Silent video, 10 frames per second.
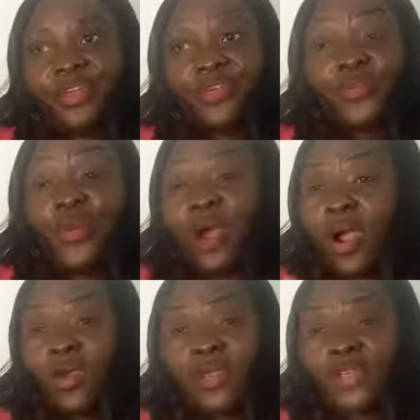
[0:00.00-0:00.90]
You are
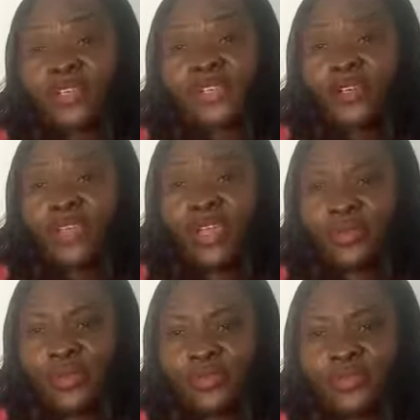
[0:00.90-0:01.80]
our national
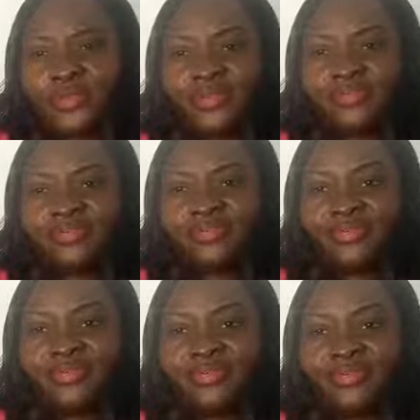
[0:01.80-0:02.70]
heroes.
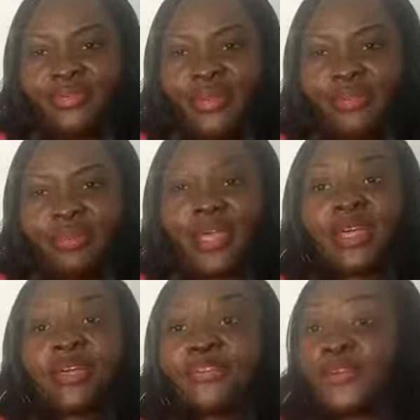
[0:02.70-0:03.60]
But
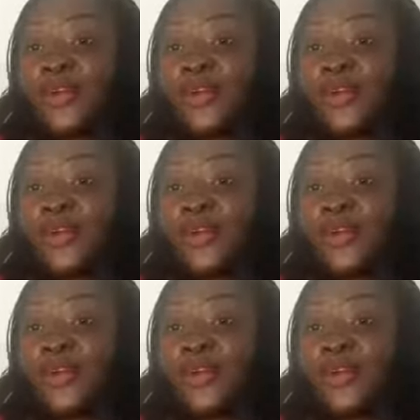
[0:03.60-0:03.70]
I